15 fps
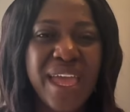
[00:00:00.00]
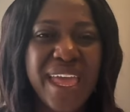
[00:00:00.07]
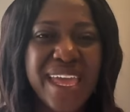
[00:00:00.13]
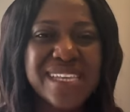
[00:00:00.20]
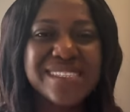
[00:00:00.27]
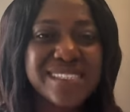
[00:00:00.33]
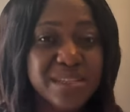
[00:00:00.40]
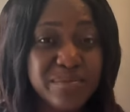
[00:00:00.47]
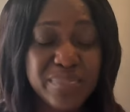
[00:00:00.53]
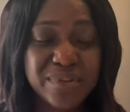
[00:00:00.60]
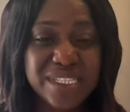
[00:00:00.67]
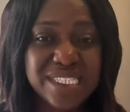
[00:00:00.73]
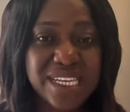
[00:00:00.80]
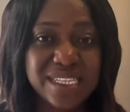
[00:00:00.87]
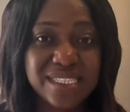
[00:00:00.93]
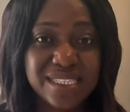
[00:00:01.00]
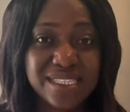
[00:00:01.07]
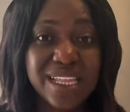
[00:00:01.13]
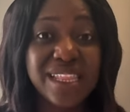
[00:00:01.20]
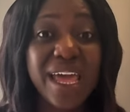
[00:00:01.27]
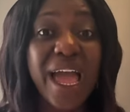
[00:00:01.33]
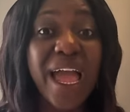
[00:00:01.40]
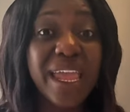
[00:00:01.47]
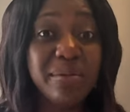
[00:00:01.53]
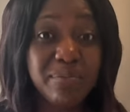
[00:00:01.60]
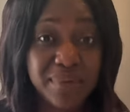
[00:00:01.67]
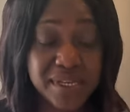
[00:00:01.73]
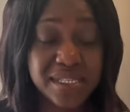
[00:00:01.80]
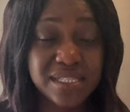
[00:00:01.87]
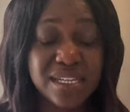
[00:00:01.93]
A simple test that I
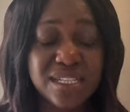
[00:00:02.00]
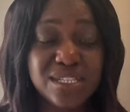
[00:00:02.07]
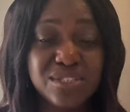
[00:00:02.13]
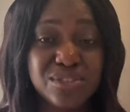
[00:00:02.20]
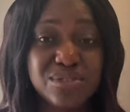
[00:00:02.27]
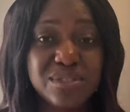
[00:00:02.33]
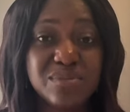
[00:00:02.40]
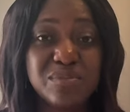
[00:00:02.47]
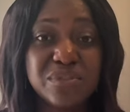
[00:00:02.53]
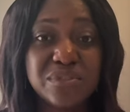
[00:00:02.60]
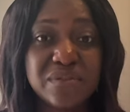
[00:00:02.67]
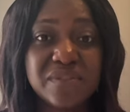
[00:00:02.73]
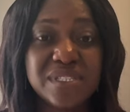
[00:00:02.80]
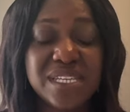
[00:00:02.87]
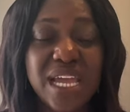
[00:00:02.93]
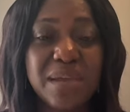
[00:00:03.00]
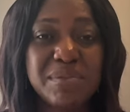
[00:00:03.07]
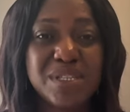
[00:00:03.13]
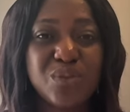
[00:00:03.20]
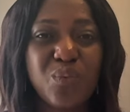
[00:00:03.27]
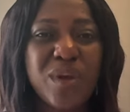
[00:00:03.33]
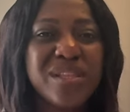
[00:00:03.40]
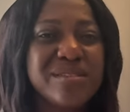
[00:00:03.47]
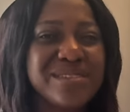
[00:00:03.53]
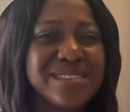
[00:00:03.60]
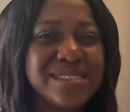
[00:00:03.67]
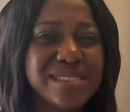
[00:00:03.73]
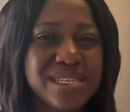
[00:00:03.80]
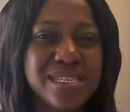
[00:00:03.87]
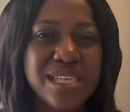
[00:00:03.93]
personally use most of the time is when you
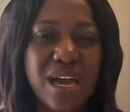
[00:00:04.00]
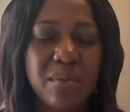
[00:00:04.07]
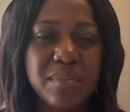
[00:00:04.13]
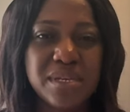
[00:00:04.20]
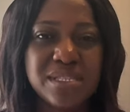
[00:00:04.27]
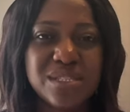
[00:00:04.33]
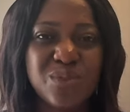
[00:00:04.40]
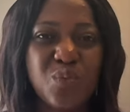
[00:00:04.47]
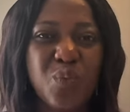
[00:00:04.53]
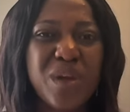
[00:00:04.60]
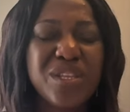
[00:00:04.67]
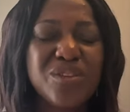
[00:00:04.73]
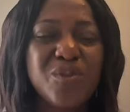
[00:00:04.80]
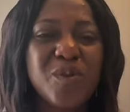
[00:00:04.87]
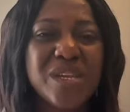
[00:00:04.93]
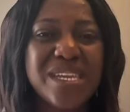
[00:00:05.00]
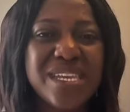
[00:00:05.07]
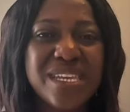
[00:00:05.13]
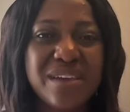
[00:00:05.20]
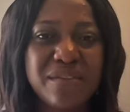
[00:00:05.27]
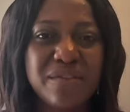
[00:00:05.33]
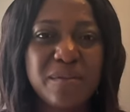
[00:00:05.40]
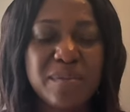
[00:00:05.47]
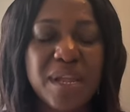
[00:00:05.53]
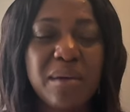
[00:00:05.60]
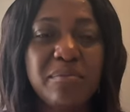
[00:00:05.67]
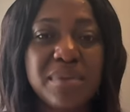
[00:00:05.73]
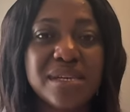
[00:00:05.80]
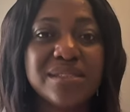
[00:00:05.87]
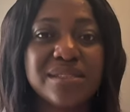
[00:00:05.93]
see that person, when you hear from
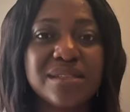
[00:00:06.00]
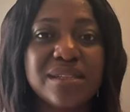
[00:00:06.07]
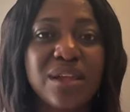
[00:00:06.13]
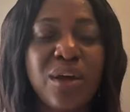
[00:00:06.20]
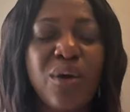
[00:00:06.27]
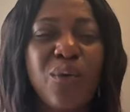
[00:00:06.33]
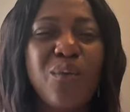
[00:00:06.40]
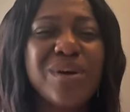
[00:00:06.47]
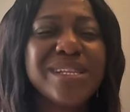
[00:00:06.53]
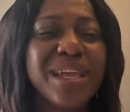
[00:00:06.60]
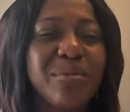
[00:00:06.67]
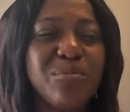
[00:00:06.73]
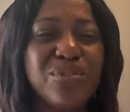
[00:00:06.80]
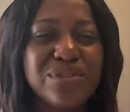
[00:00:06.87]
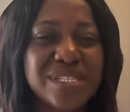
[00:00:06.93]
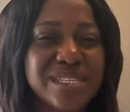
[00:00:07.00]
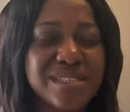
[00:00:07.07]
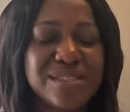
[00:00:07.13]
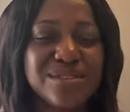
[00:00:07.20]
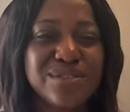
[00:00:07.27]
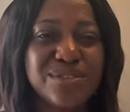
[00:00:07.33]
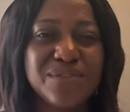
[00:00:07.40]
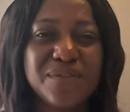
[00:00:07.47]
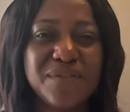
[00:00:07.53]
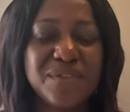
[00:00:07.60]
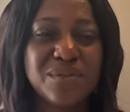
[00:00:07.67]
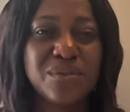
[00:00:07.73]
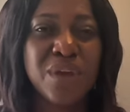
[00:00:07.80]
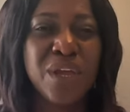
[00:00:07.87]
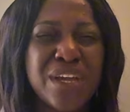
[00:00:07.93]
that person, what emotions do you
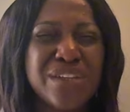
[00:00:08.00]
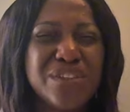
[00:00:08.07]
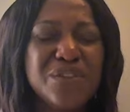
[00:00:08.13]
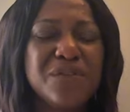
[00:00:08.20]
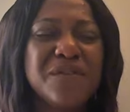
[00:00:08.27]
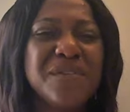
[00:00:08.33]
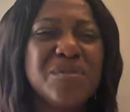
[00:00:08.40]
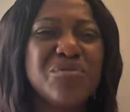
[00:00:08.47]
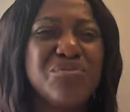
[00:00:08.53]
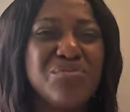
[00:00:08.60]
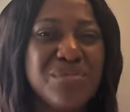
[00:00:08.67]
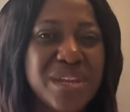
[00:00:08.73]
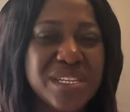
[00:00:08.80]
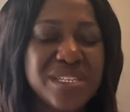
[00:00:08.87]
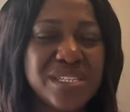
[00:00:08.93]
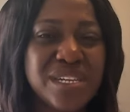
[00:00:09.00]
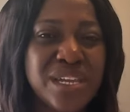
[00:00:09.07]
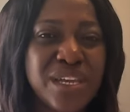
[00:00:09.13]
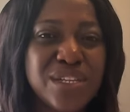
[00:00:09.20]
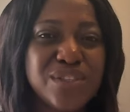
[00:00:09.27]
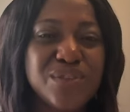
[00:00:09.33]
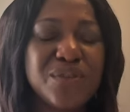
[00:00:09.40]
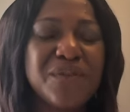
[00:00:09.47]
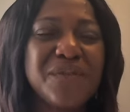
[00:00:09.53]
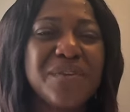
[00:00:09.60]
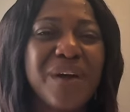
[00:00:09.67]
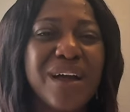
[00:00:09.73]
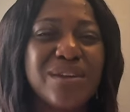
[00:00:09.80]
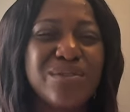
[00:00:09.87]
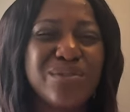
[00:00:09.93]
feel? Do you feel rage? Do you
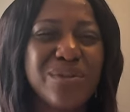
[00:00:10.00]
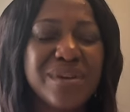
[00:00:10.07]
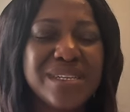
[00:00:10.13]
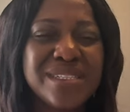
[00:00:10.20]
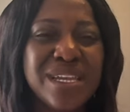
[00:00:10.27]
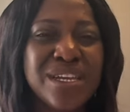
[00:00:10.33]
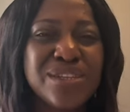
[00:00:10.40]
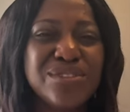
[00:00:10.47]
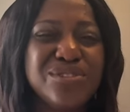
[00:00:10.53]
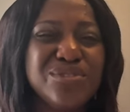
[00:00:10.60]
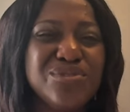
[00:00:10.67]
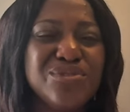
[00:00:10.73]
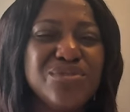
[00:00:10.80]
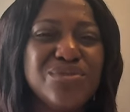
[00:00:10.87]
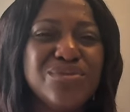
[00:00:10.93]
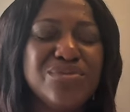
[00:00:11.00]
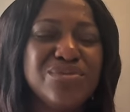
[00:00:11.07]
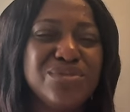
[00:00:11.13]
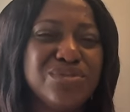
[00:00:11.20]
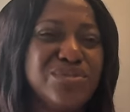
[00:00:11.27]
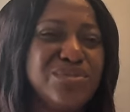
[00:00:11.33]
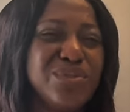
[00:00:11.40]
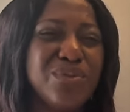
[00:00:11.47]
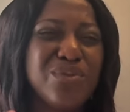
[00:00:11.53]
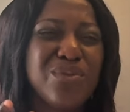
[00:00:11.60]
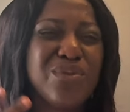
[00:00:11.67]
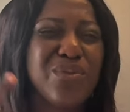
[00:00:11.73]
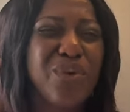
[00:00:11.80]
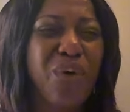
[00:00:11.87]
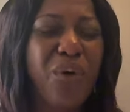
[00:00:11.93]
feel annoyed? Do
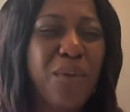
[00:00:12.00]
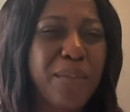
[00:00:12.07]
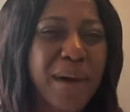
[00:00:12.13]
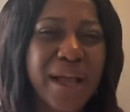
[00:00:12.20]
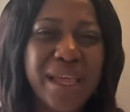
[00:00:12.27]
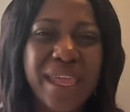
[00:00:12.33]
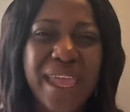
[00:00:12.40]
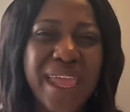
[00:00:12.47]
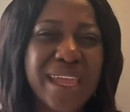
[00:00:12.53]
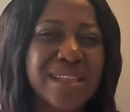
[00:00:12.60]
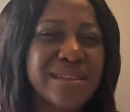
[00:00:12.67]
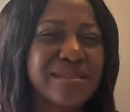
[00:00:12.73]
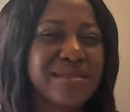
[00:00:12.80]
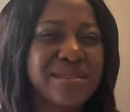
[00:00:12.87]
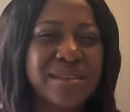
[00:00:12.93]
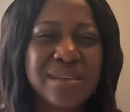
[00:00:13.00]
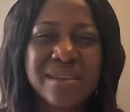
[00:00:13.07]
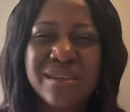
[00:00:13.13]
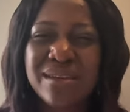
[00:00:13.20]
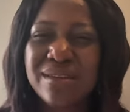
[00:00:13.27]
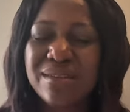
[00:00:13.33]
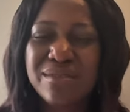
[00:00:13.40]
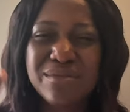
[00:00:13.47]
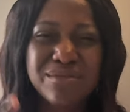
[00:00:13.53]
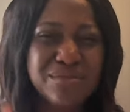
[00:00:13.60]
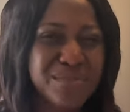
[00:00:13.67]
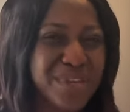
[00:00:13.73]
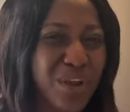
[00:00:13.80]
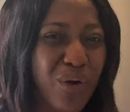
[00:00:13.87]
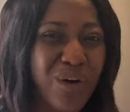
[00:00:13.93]
you go back and
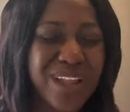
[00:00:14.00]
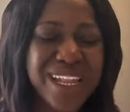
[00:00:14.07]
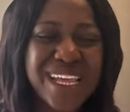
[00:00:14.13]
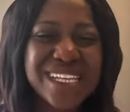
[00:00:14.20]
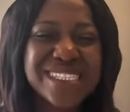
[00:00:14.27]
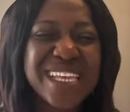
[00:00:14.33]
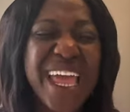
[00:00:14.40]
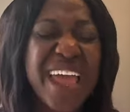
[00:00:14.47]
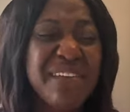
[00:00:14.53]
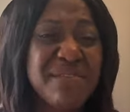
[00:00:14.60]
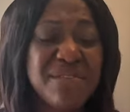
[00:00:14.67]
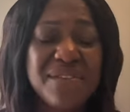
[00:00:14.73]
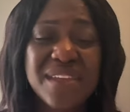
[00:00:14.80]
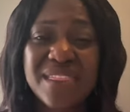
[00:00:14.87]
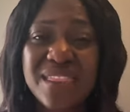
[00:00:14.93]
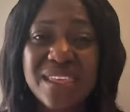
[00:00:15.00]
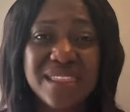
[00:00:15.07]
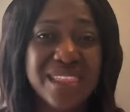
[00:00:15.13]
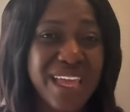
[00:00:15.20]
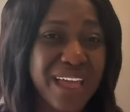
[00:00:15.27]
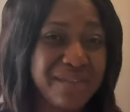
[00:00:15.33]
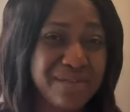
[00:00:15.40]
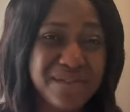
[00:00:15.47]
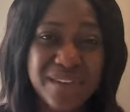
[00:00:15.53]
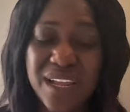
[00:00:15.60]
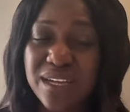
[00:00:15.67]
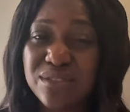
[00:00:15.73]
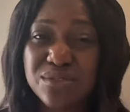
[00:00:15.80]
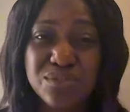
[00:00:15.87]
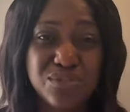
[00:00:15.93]
recollect everything they have
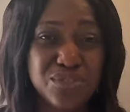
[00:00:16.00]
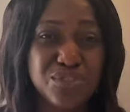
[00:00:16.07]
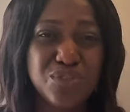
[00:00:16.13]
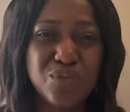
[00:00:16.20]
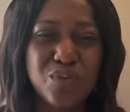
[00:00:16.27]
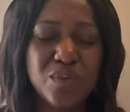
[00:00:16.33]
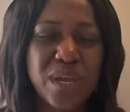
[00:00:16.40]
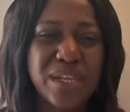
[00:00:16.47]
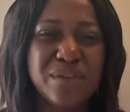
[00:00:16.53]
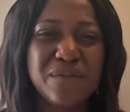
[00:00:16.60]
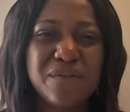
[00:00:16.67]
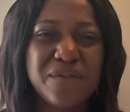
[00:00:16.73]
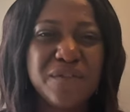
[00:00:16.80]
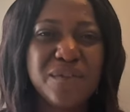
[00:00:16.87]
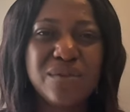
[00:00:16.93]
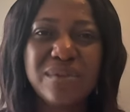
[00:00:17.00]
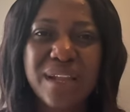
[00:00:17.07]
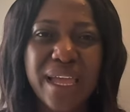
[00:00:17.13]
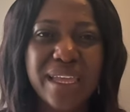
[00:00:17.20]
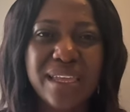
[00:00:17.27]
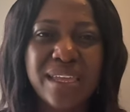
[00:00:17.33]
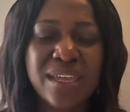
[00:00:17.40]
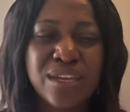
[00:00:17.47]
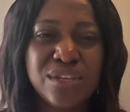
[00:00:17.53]
done to you and you feel like,